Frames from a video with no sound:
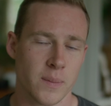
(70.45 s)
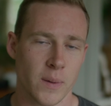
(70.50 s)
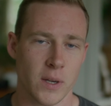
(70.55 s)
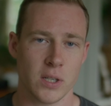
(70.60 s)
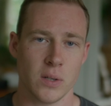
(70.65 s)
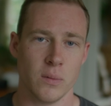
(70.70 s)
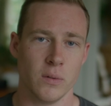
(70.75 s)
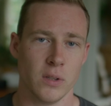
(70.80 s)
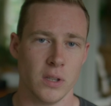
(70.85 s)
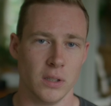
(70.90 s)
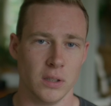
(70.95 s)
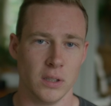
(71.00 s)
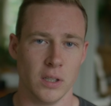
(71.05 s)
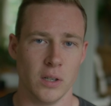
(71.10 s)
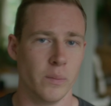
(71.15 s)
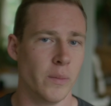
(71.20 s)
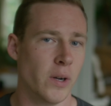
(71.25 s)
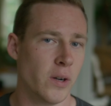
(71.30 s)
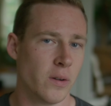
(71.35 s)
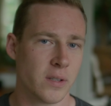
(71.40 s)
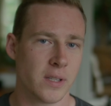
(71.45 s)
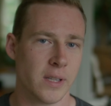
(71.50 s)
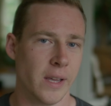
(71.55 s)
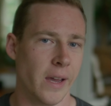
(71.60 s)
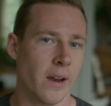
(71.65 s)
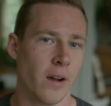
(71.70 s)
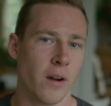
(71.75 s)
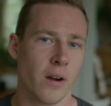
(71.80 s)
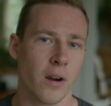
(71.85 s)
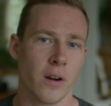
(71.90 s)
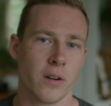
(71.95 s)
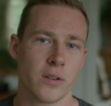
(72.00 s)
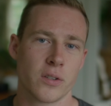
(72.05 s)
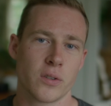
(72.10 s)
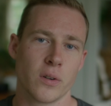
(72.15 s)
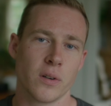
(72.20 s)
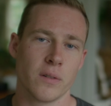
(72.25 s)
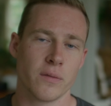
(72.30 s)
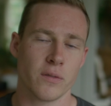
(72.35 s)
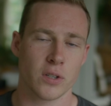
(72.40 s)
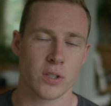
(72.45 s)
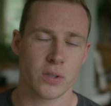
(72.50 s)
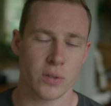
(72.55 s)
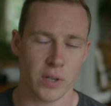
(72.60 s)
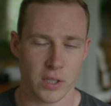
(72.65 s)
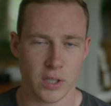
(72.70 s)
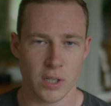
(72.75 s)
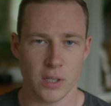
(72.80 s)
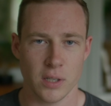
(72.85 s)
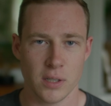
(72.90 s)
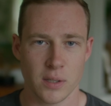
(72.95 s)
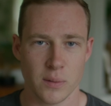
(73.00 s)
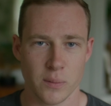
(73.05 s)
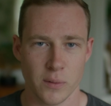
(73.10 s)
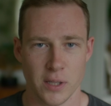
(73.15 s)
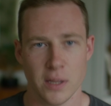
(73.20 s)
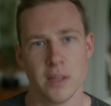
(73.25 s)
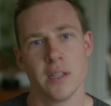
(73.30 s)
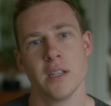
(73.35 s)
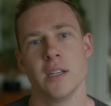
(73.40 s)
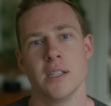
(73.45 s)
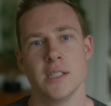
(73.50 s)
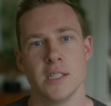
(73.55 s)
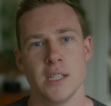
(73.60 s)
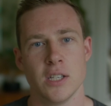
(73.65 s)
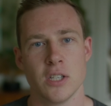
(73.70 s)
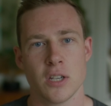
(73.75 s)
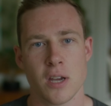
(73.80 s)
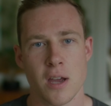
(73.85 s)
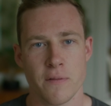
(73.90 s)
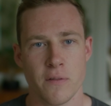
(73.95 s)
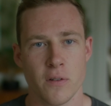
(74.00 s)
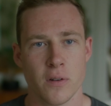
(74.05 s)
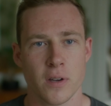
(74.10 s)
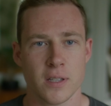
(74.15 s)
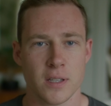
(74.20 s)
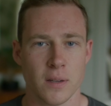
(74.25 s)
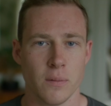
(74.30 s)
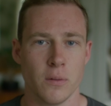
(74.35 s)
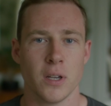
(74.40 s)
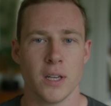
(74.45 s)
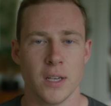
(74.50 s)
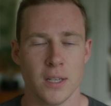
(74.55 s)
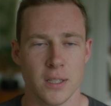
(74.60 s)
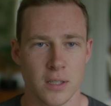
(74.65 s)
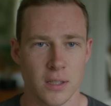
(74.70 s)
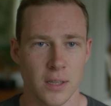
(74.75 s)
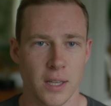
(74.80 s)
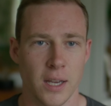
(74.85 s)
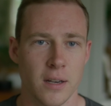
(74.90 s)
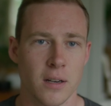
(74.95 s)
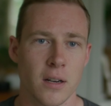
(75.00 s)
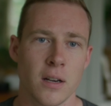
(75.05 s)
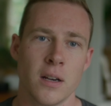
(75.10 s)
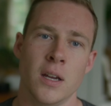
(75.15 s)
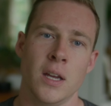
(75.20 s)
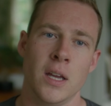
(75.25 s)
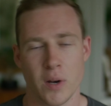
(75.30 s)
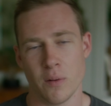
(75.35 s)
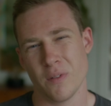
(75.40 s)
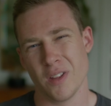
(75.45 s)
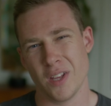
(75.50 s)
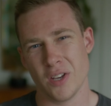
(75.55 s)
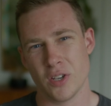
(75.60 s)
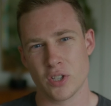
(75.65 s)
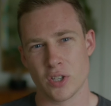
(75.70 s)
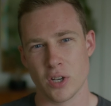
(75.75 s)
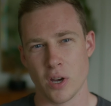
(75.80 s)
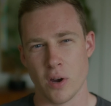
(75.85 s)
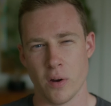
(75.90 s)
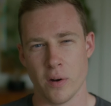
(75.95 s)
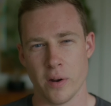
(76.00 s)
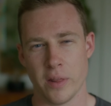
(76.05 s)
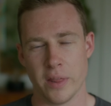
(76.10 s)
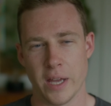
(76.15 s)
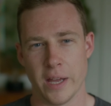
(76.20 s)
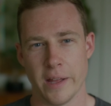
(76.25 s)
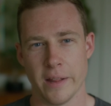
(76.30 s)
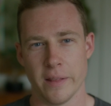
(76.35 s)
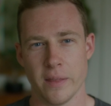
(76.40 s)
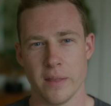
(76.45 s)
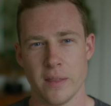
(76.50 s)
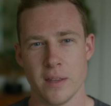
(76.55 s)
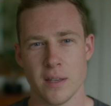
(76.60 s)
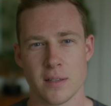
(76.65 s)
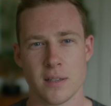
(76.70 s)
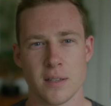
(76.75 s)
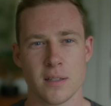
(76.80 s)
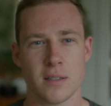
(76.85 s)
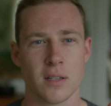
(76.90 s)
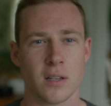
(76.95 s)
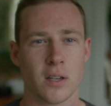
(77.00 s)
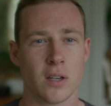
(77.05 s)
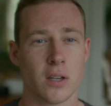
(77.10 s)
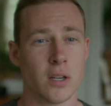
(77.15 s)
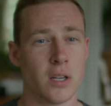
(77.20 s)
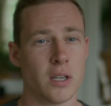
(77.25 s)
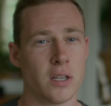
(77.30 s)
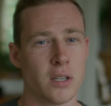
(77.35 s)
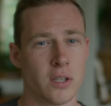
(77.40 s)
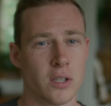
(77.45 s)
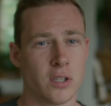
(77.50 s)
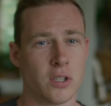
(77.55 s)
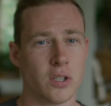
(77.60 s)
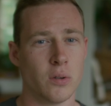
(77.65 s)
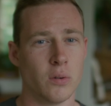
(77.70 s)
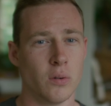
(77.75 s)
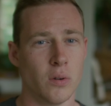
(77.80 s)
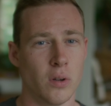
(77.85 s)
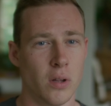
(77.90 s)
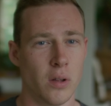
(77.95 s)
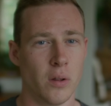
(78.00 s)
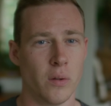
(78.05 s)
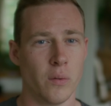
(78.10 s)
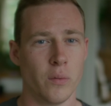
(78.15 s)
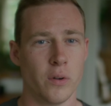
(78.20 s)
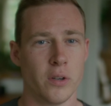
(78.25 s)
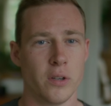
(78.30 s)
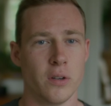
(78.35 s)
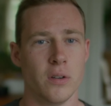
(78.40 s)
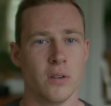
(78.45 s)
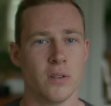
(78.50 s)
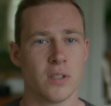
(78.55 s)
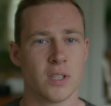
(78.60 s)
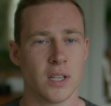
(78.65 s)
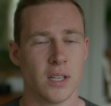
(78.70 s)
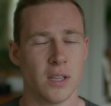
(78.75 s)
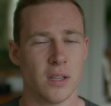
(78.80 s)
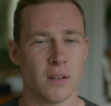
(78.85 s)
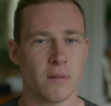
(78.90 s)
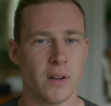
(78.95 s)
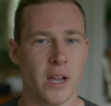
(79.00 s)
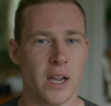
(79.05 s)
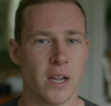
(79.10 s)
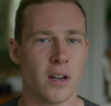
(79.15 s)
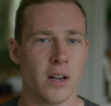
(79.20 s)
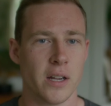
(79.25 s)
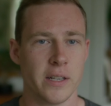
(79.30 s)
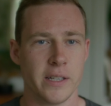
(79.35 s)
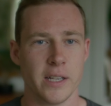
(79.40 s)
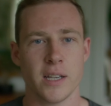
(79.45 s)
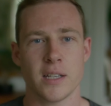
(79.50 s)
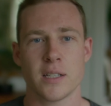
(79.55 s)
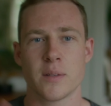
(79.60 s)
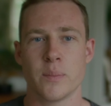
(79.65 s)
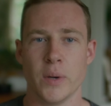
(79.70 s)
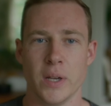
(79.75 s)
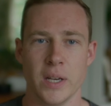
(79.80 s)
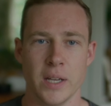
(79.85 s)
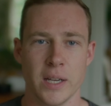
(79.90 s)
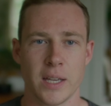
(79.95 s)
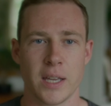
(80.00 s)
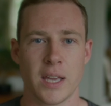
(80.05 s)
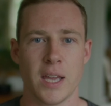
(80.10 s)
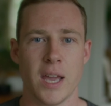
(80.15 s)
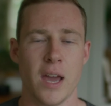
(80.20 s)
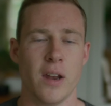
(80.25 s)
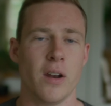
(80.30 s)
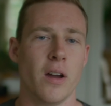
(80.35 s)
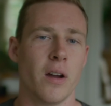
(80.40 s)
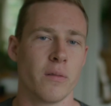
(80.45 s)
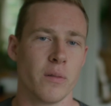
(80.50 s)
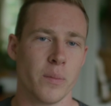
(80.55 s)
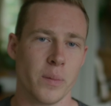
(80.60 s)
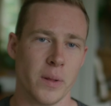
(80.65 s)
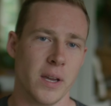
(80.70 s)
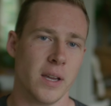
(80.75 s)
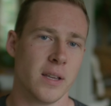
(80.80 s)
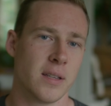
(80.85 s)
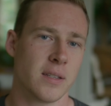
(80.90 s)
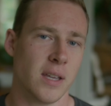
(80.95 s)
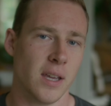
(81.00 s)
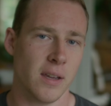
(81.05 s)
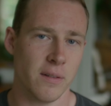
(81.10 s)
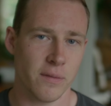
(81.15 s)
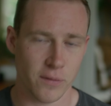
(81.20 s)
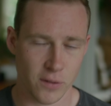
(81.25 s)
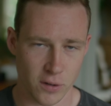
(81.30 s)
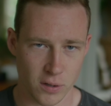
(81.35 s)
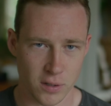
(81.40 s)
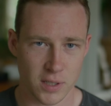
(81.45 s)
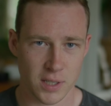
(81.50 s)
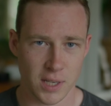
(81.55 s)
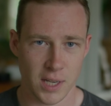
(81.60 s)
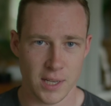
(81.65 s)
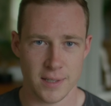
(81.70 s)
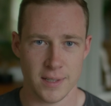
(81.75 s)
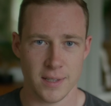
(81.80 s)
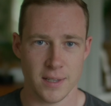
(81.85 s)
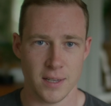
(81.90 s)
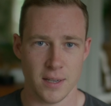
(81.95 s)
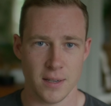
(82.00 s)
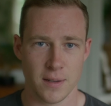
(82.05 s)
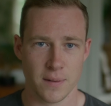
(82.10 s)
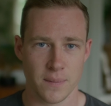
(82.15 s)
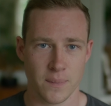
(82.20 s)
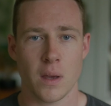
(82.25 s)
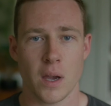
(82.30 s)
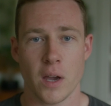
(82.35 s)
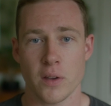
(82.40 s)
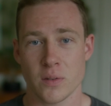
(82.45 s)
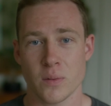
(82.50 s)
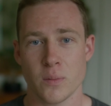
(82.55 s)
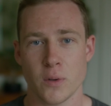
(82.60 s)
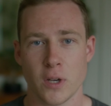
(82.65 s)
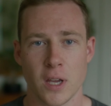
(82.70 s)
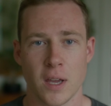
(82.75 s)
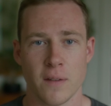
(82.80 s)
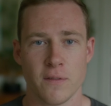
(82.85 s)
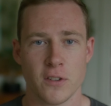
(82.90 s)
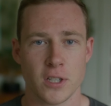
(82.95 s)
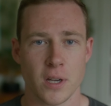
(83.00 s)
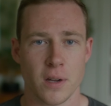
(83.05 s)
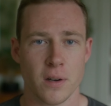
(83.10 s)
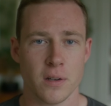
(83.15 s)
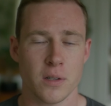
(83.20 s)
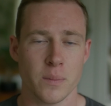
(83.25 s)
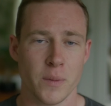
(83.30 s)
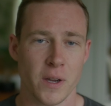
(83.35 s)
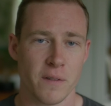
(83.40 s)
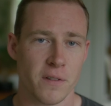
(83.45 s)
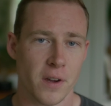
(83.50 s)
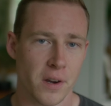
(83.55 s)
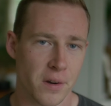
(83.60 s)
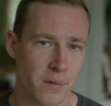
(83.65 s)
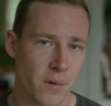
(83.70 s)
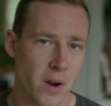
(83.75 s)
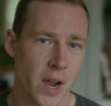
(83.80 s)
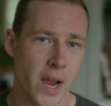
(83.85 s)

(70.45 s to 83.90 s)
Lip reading: especially with the Lomos, that are sort of restrictions with the DJI Focus that we'll get into later. But it really showed that this is a good tool when you're using it in the right context, but it cannot replace a first AC. I also want to give a shout out to my friend